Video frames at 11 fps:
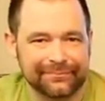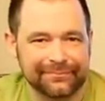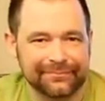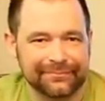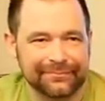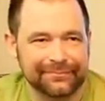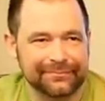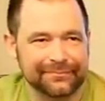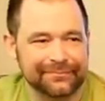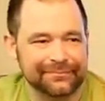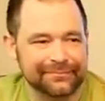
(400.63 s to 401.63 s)

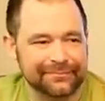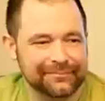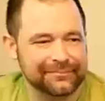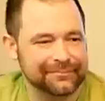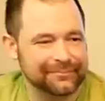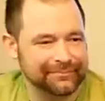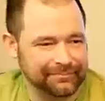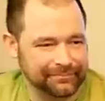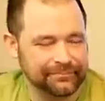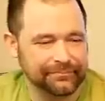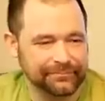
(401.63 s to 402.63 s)

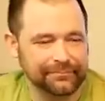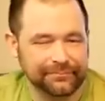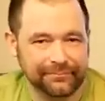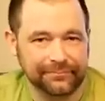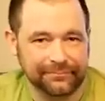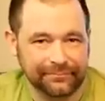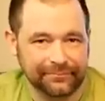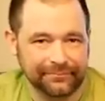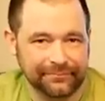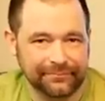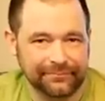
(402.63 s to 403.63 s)

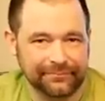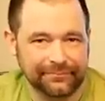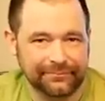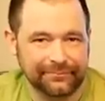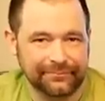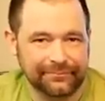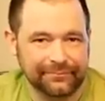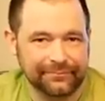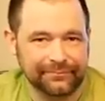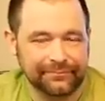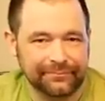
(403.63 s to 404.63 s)

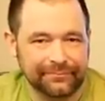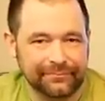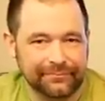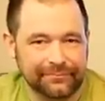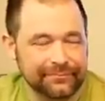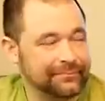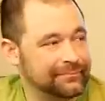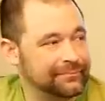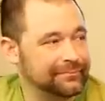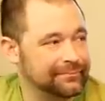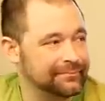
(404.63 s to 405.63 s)

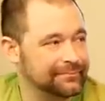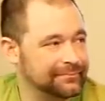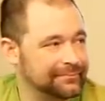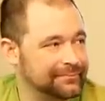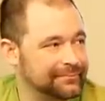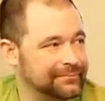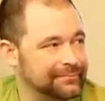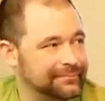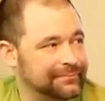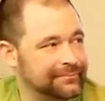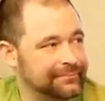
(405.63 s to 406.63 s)

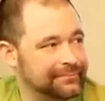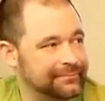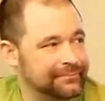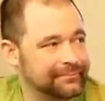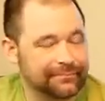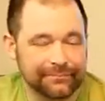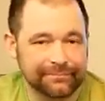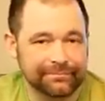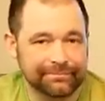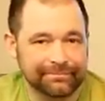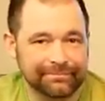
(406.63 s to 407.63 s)

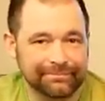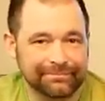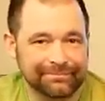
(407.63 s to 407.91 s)
No words are spoken by the person on screen.